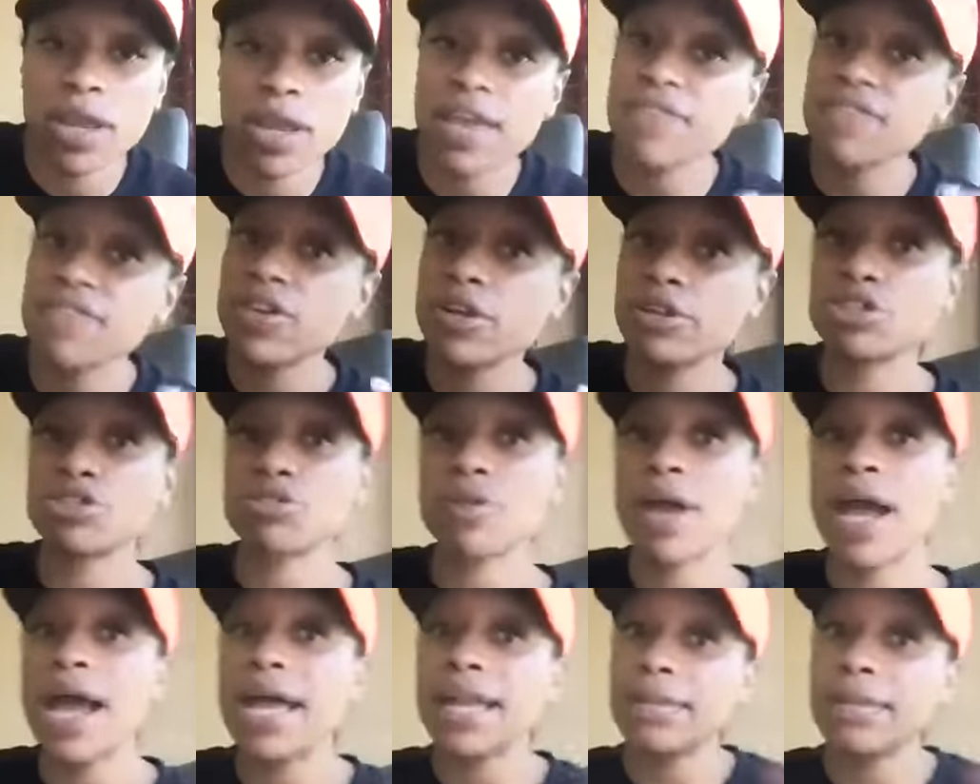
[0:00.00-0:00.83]
If you're
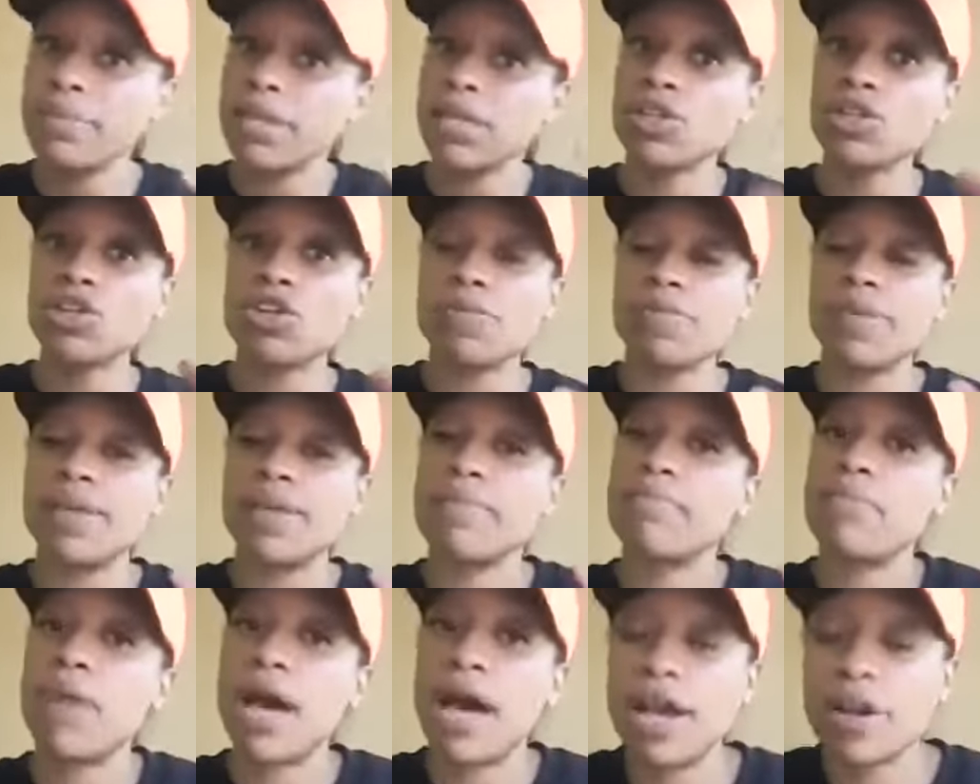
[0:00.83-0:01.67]
trying to be a little bit
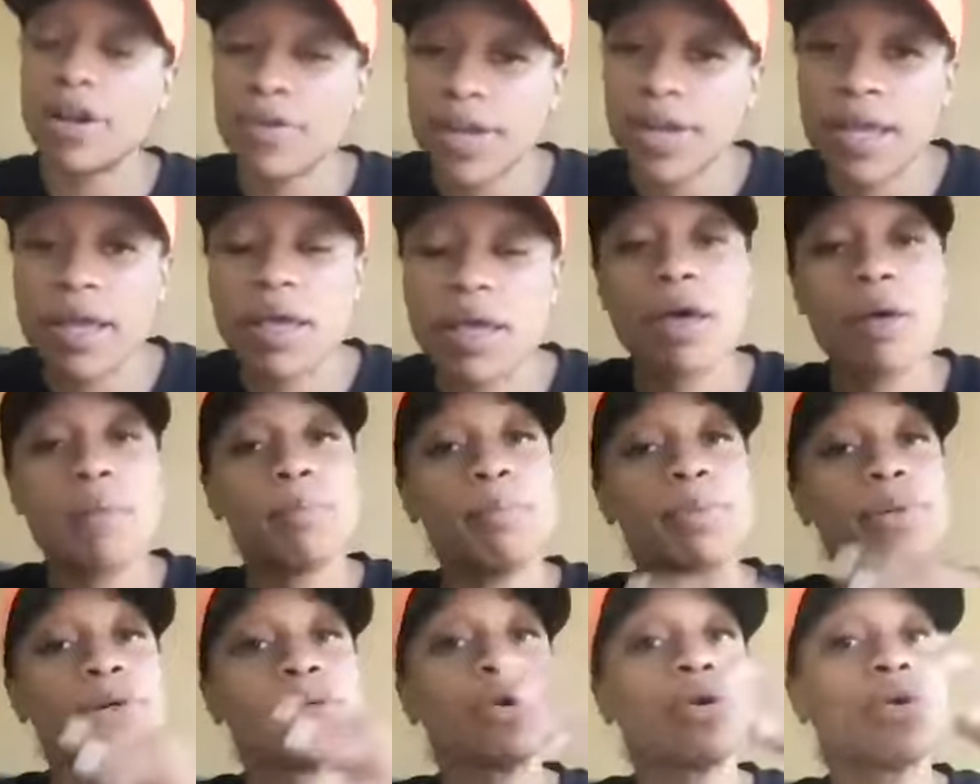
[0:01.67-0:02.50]
moderate,
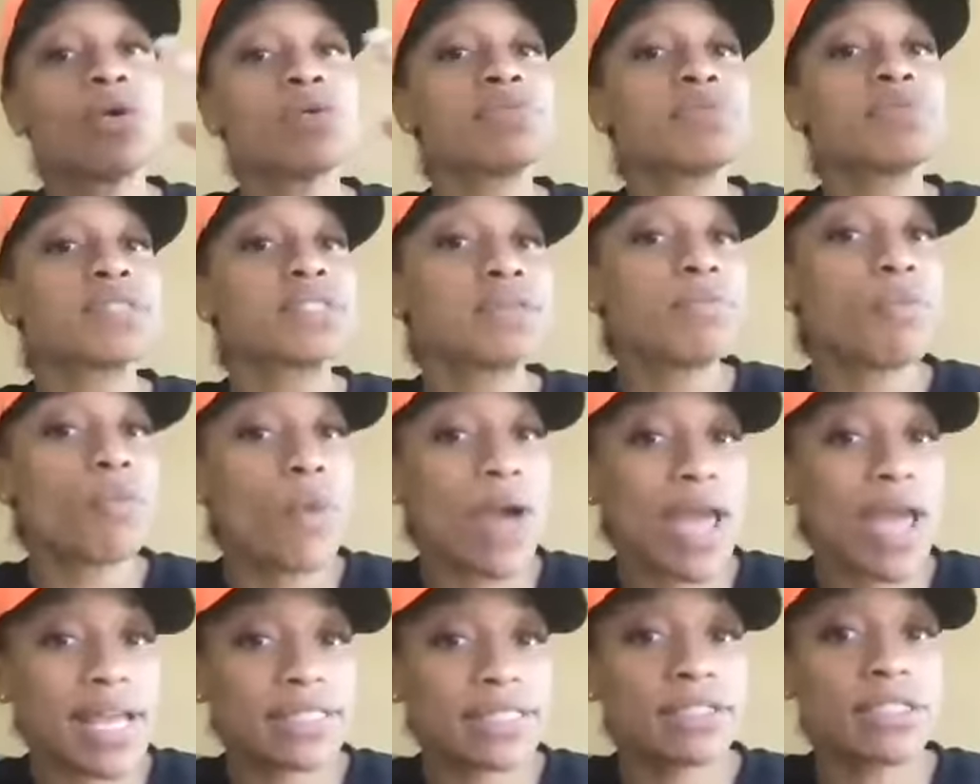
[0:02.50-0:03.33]
put on some
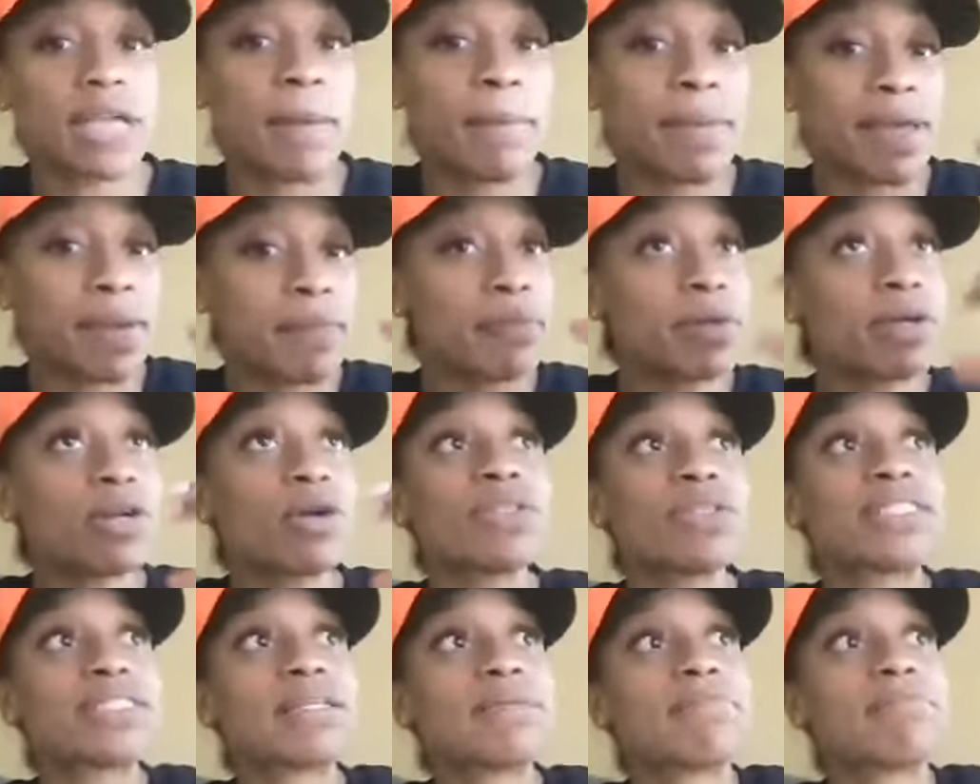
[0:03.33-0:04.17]
put
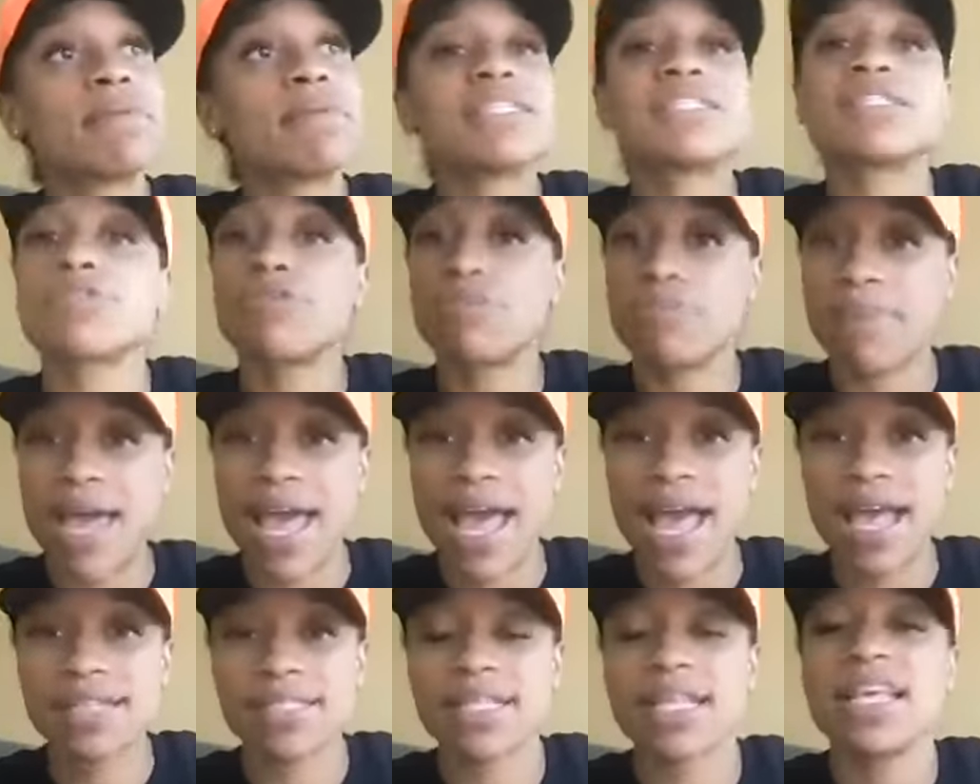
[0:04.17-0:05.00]
on some muscle
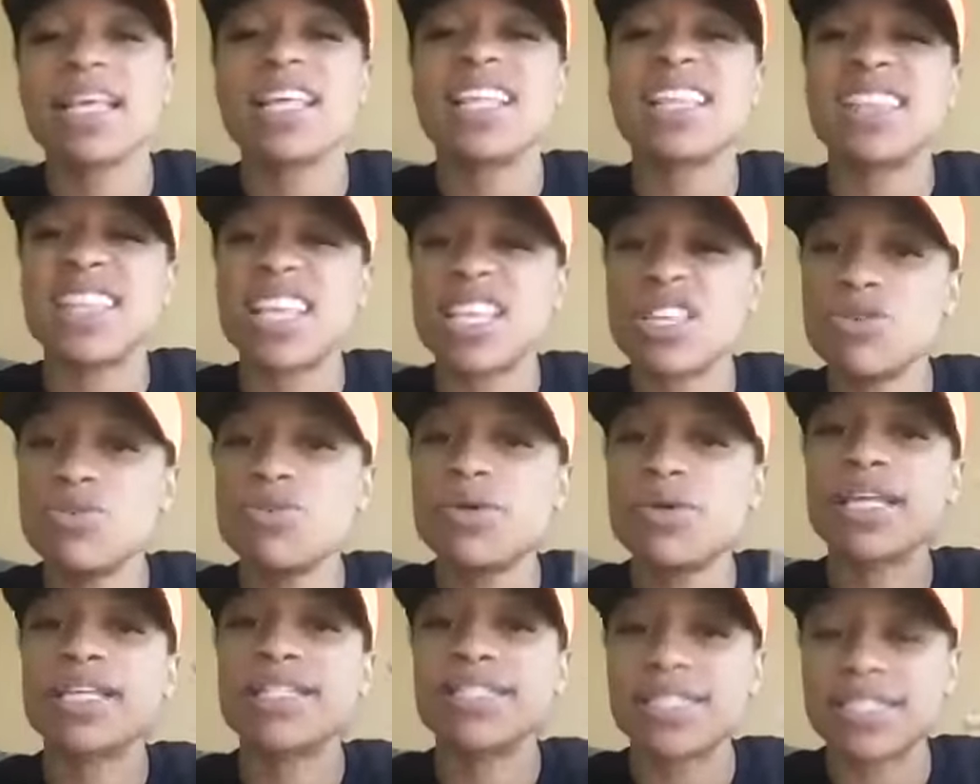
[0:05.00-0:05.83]
mass, then you
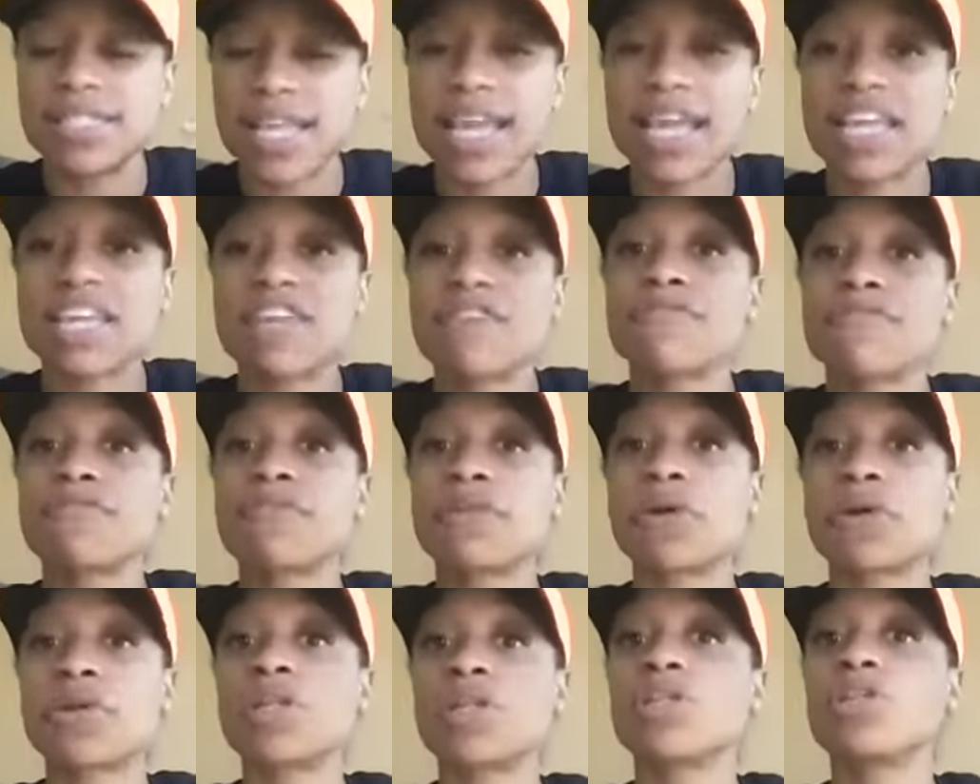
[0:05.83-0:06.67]
can stand to
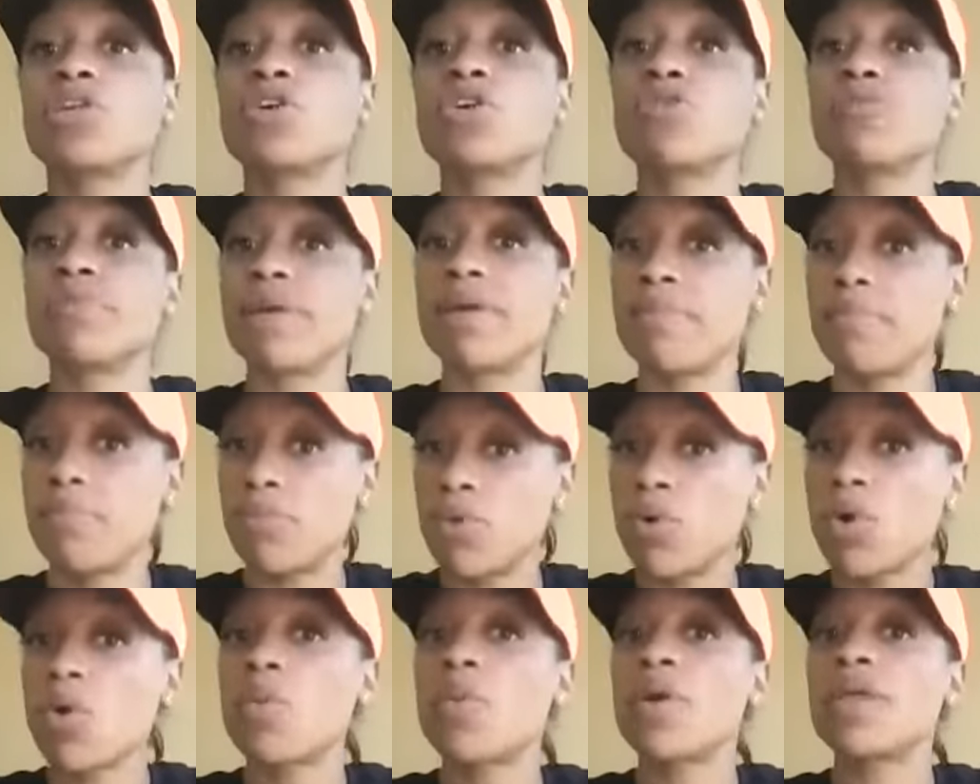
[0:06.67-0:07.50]
flirt a little bit
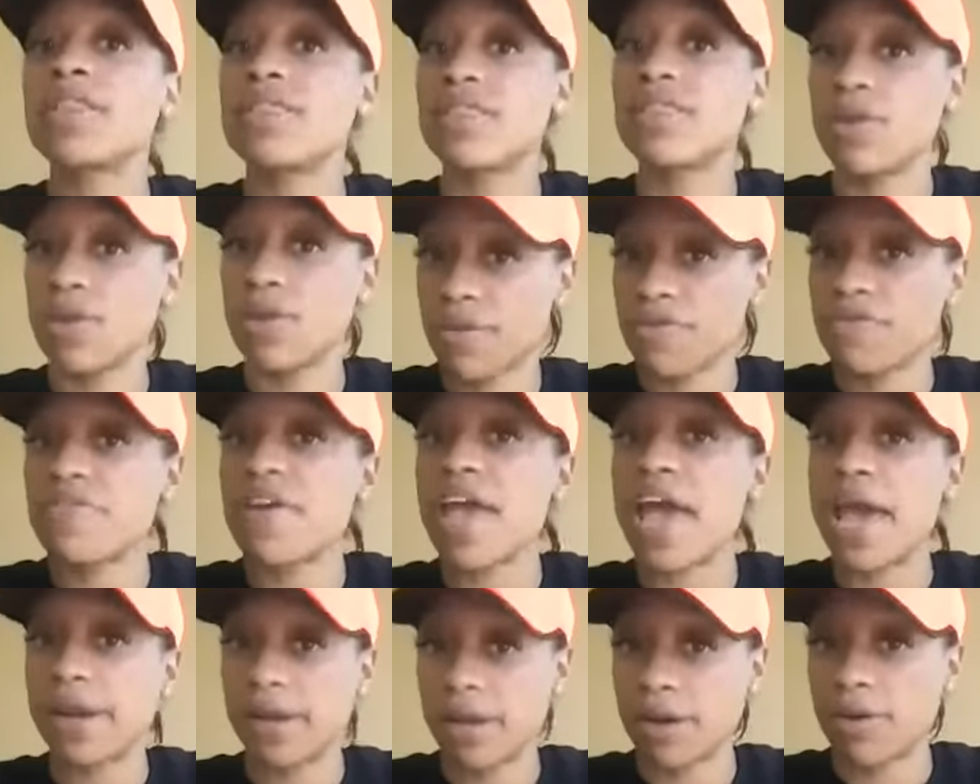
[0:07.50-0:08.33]
more with your
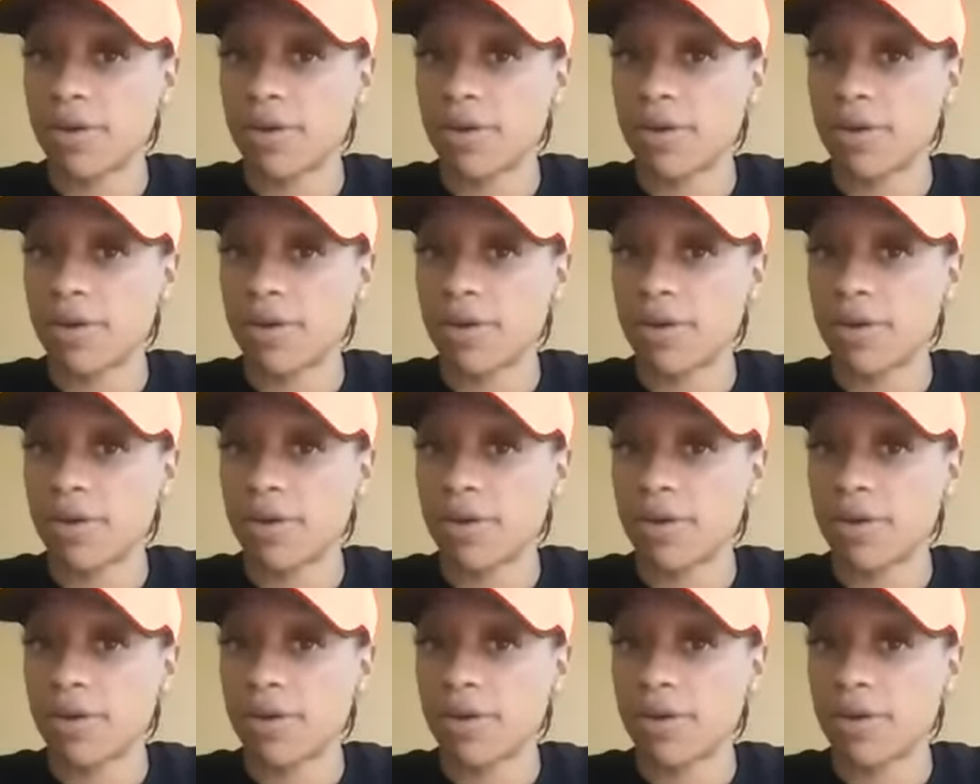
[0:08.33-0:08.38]
fat,